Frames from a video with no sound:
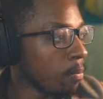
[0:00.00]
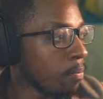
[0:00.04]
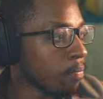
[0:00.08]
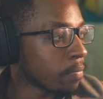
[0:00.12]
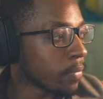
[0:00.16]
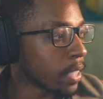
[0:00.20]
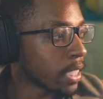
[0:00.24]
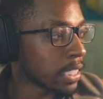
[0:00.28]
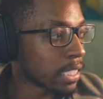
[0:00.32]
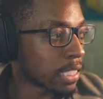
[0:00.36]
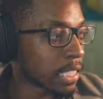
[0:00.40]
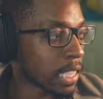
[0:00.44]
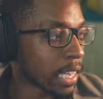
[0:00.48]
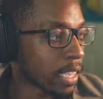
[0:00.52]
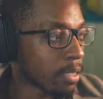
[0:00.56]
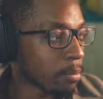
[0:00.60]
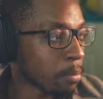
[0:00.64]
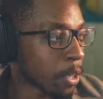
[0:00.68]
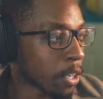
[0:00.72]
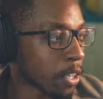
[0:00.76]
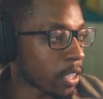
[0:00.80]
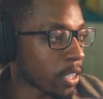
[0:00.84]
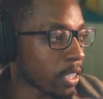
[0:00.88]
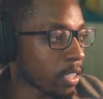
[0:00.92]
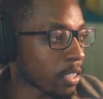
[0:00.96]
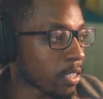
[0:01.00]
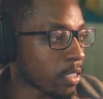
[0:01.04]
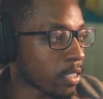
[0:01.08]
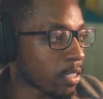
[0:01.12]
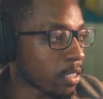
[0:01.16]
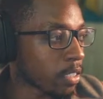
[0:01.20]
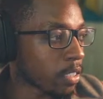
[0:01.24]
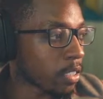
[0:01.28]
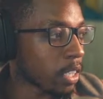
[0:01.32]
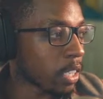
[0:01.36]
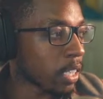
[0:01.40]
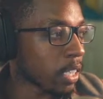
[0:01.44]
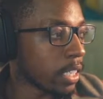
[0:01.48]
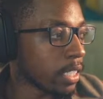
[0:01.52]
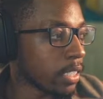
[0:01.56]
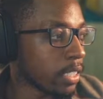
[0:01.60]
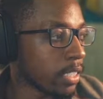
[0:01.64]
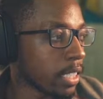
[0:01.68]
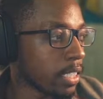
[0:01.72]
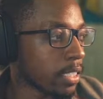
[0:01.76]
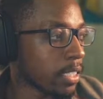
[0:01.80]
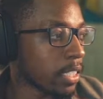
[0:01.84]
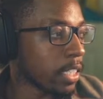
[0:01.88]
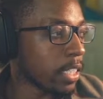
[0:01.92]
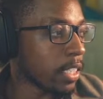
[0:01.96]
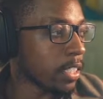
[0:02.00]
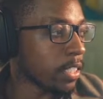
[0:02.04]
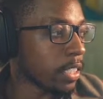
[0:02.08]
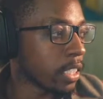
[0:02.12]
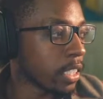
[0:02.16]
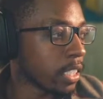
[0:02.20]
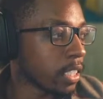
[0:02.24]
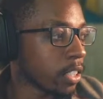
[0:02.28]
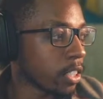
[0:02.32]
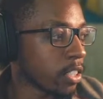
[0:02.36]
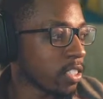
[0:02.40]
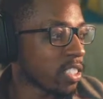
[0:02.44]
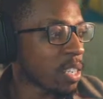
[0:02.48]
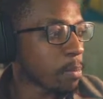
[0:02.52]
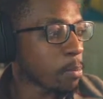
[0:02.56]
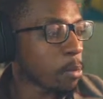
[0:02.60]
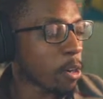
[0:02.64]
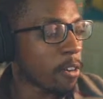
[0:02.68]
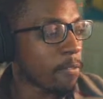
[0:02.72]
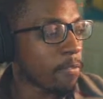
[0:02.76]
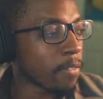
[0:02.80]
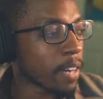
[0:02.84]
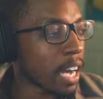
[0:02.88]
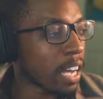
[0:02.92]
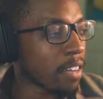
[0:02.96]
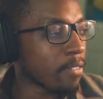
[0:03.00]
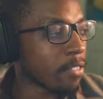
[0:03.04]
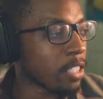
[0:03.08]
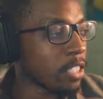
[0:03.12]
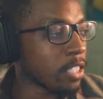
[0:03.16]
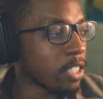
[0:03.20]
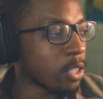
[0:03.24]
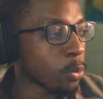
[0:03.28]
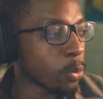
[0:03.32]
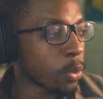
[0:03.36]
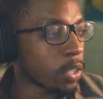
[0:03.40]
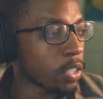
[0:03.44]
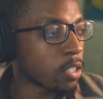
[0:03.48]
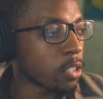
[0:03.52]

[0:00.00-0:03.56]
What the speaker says: In select markets. And it says here the 13.5 inch with